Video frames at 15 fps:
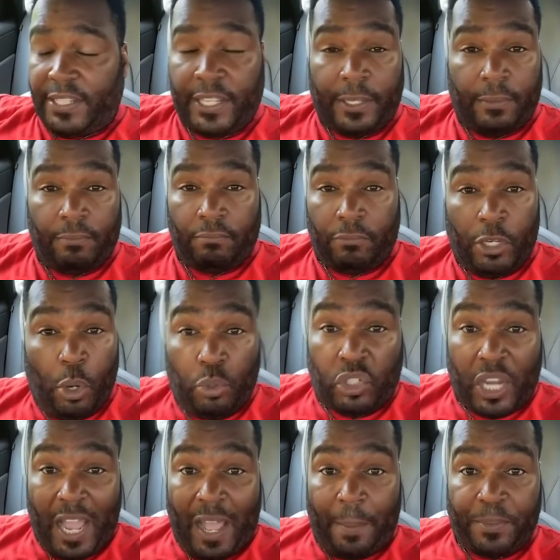it. No
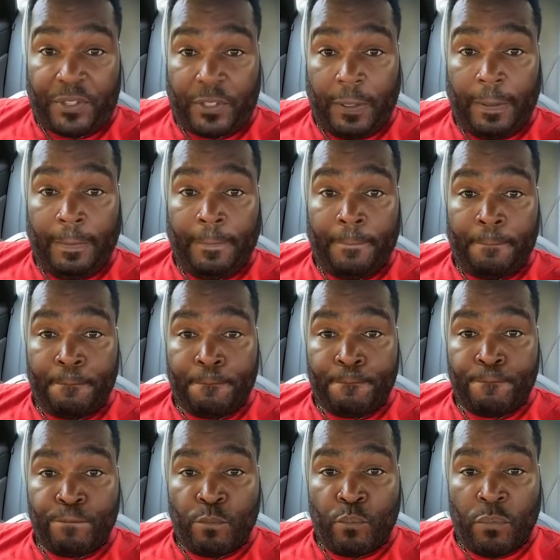jobs.
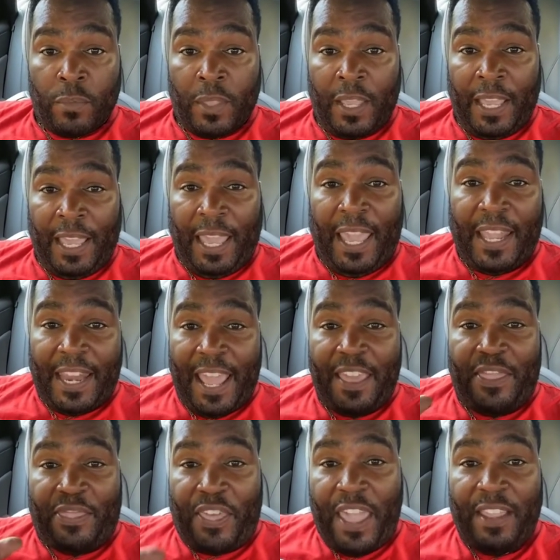And they
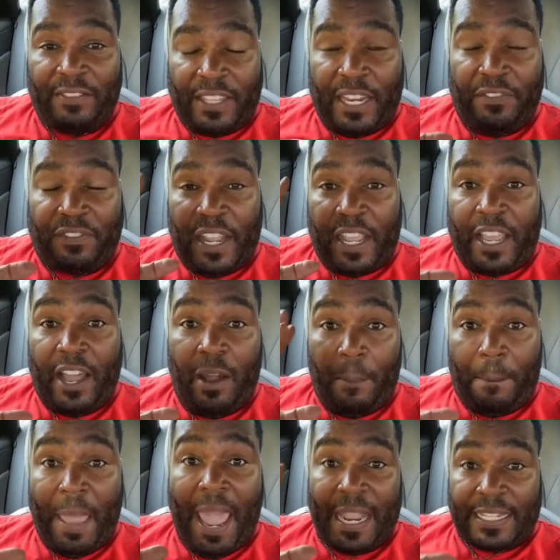think that if they come
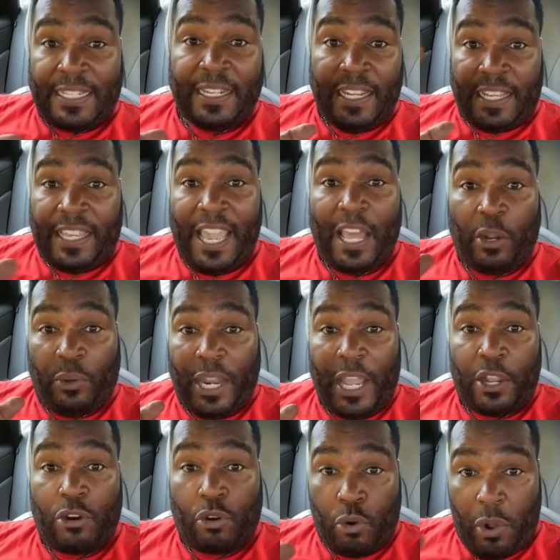back to the ghetto they
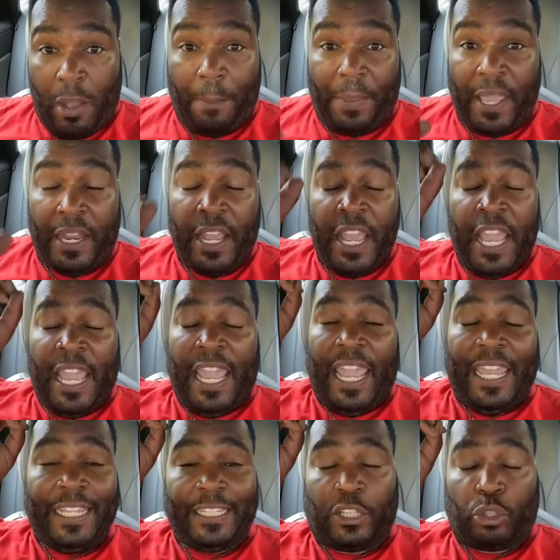grew up in
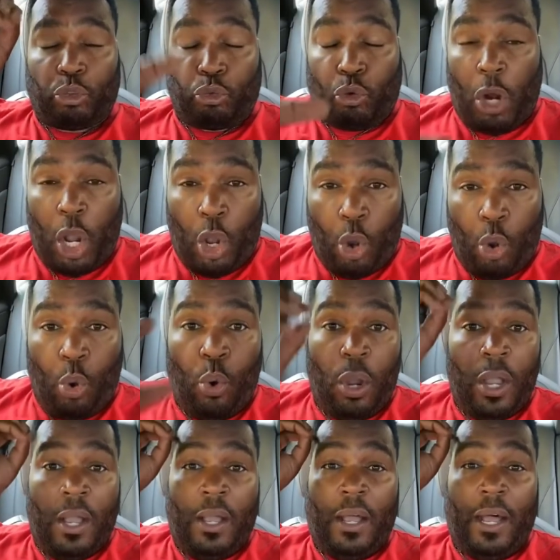and throw
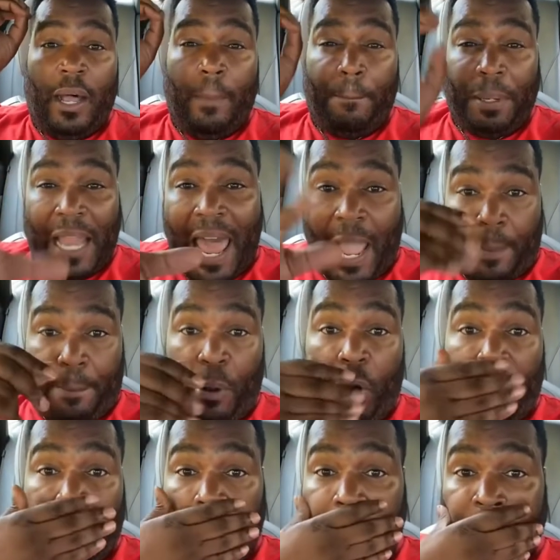a block
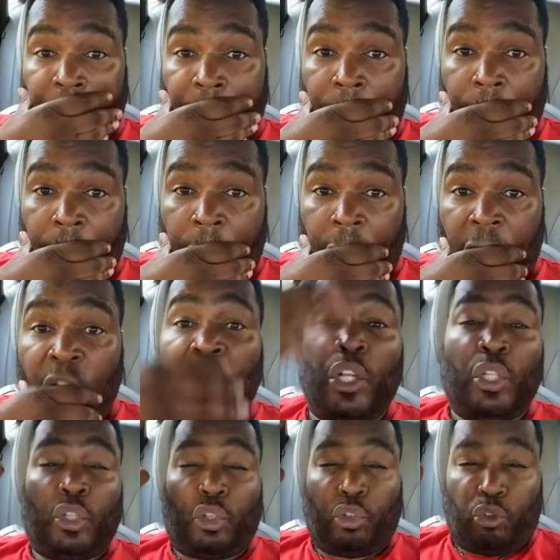party,
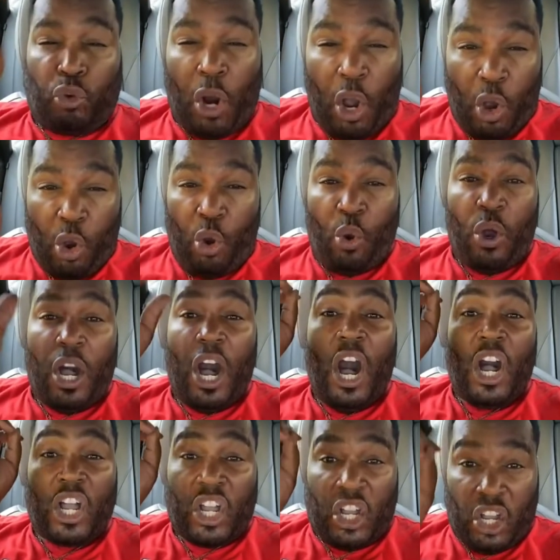throw
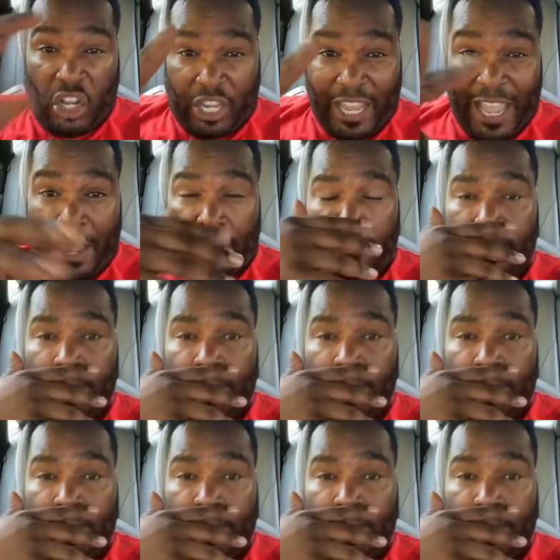a cookout,